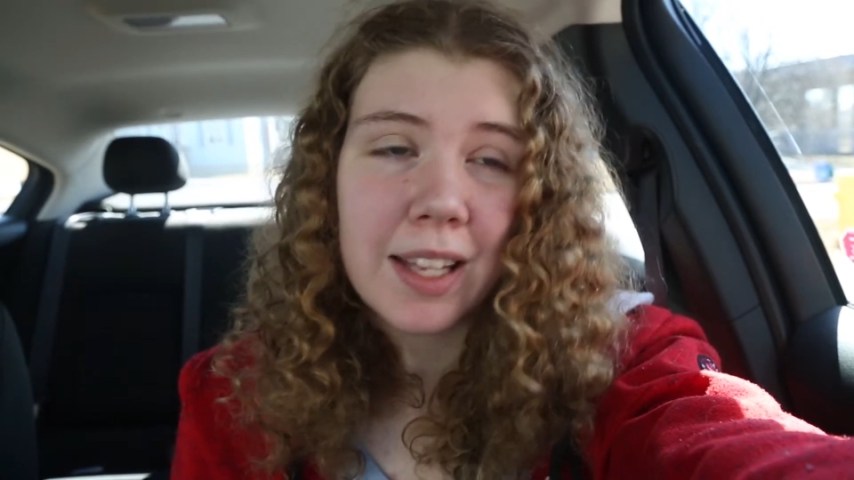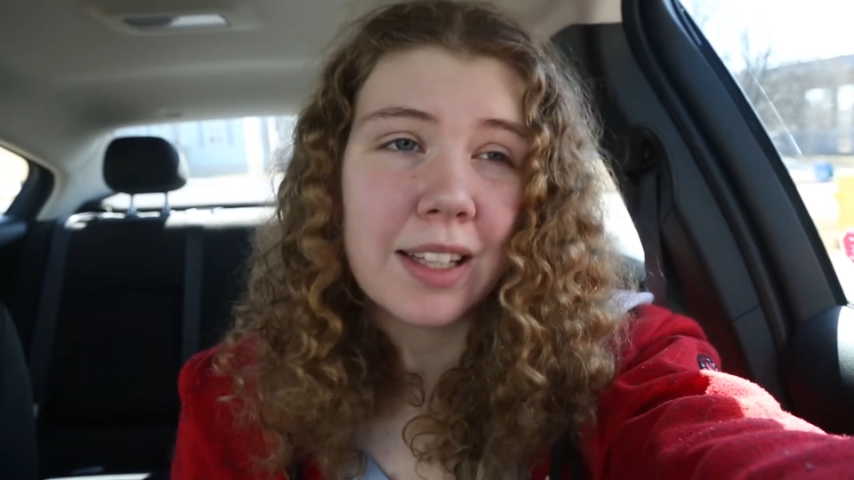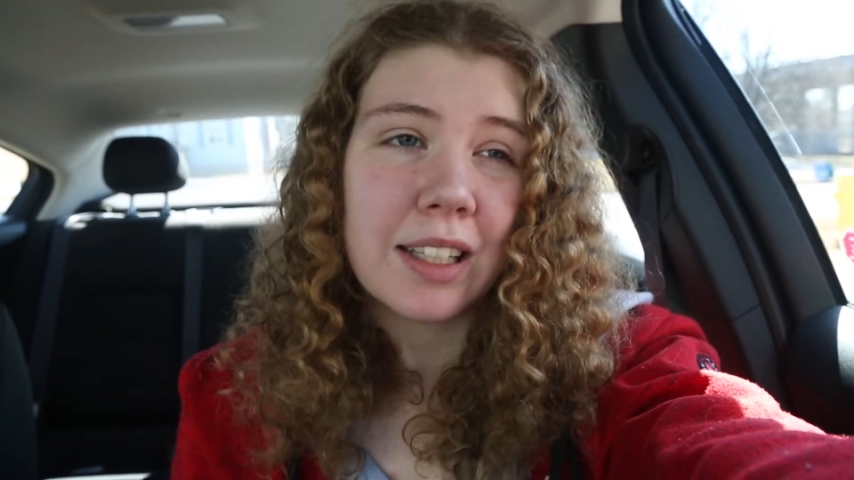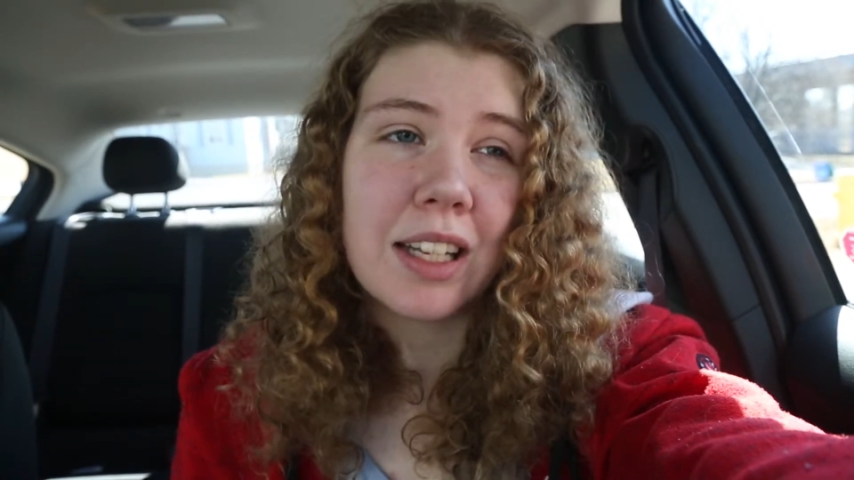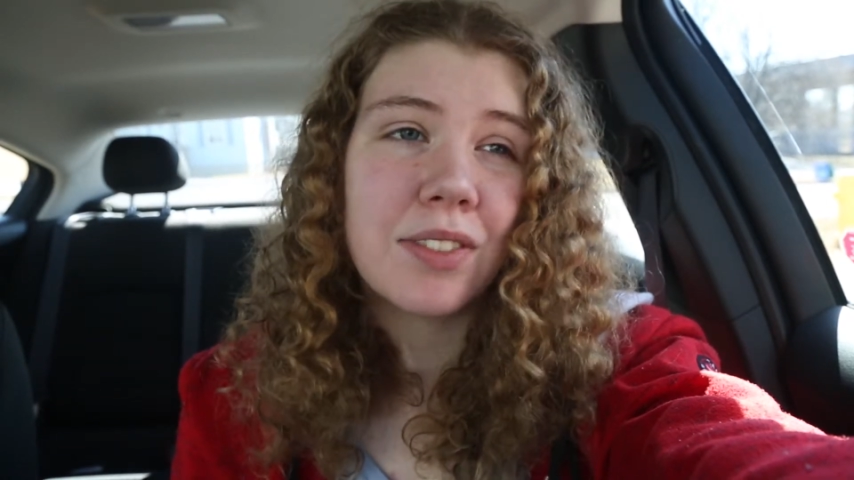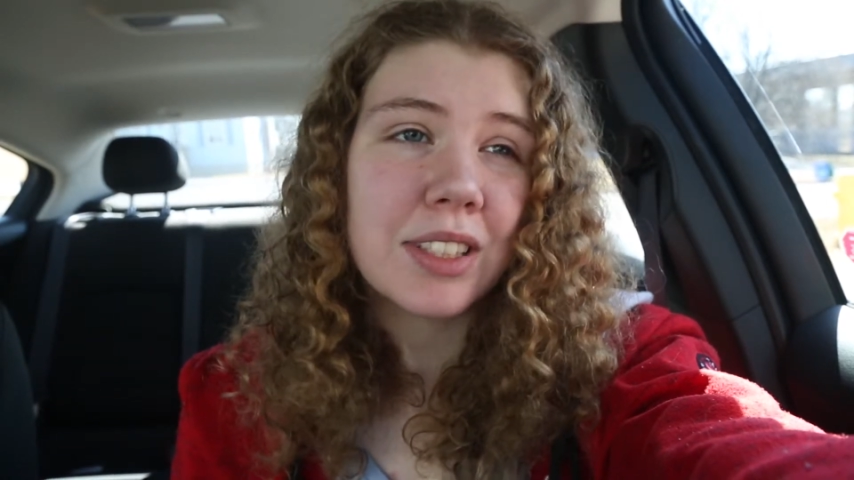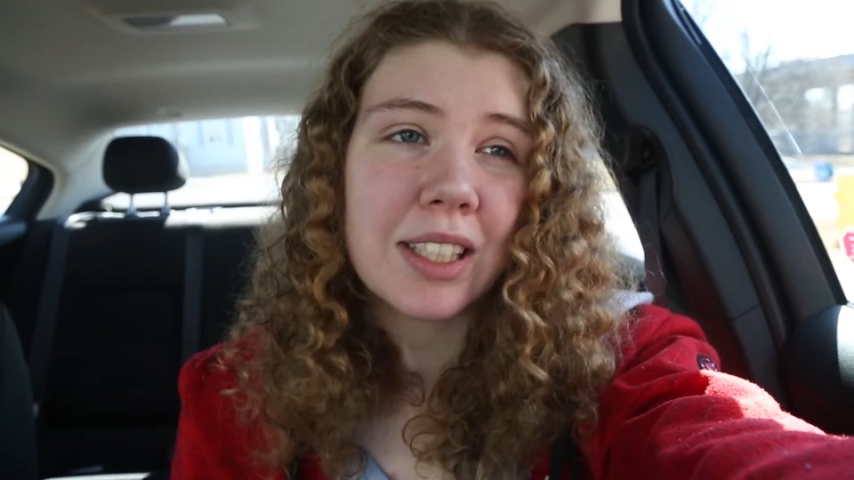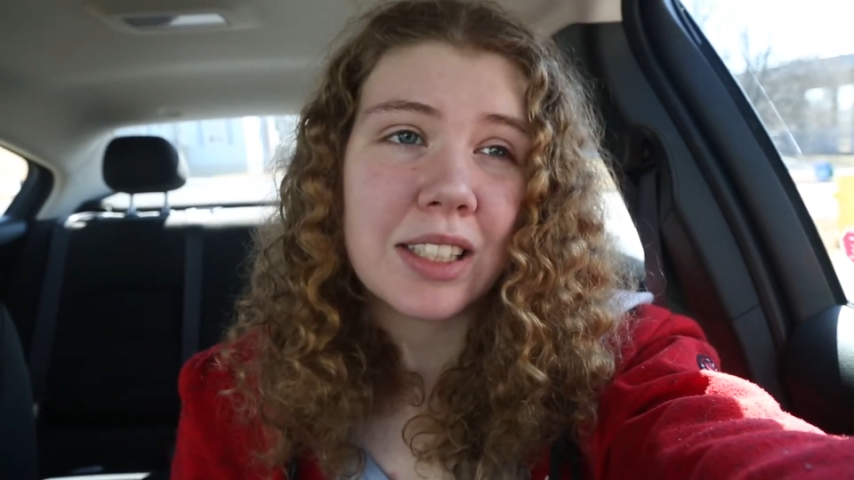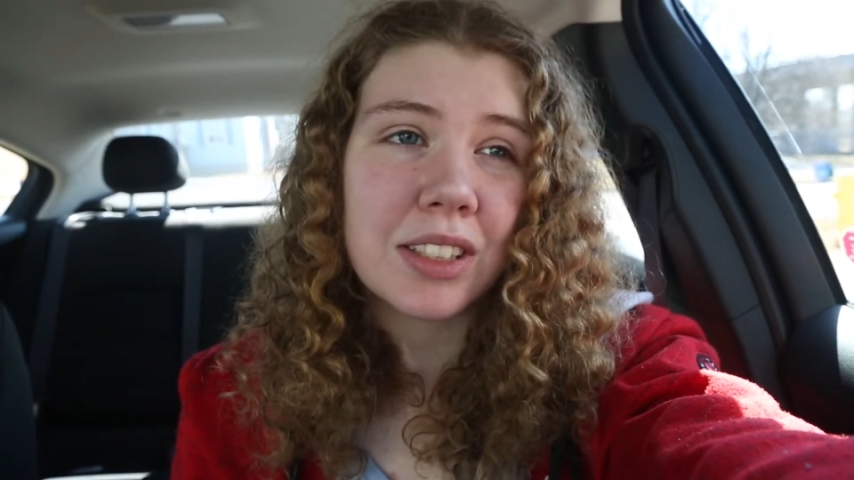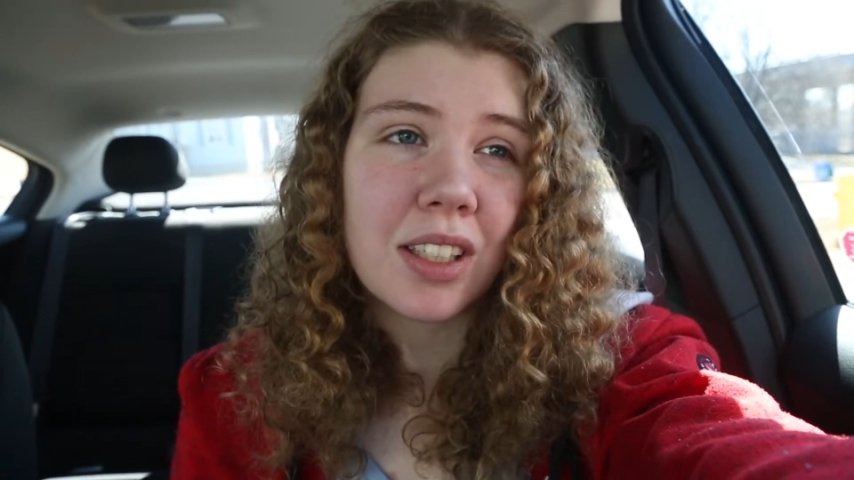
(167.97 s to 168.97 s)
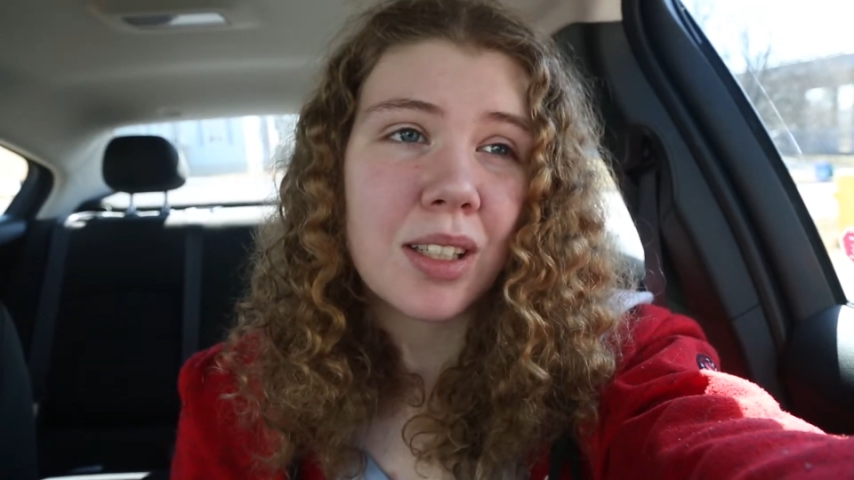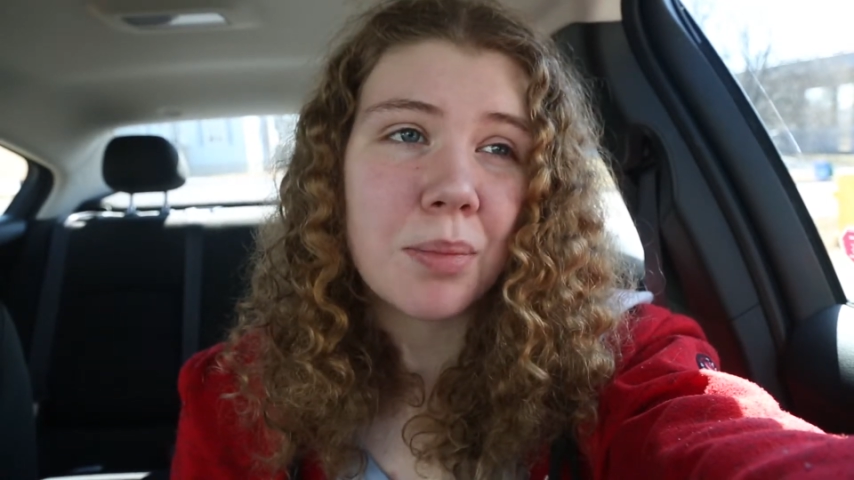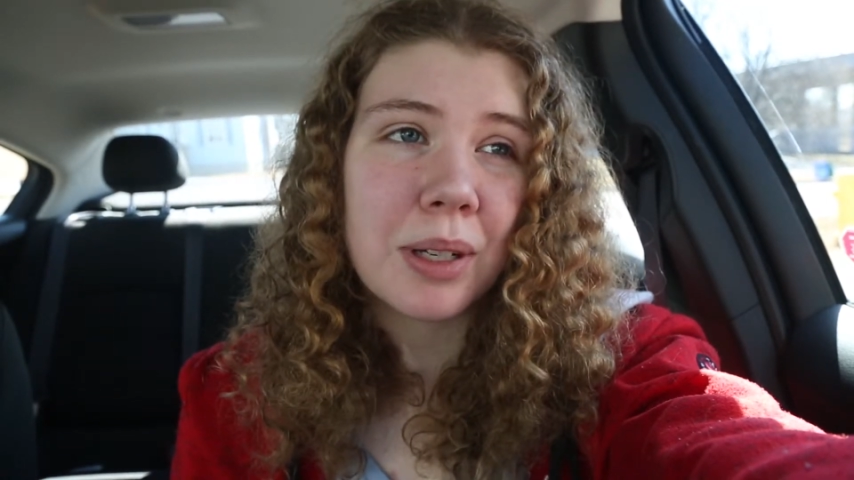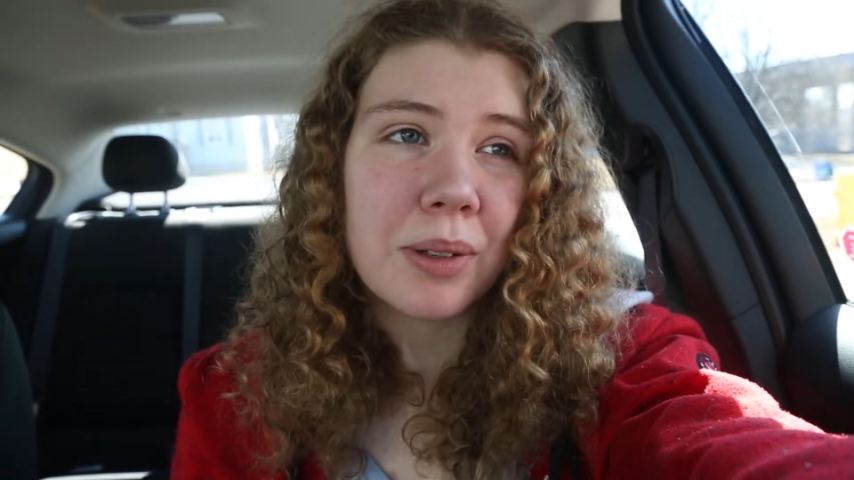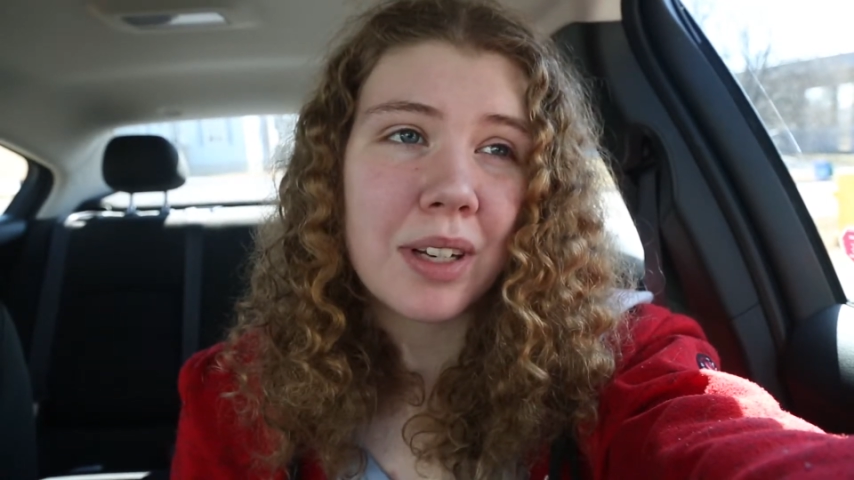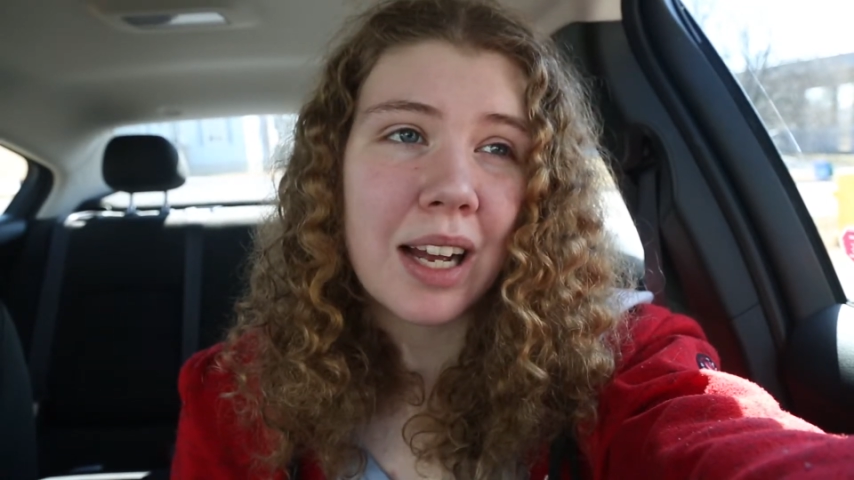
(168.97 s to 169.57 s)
They love to tell us all about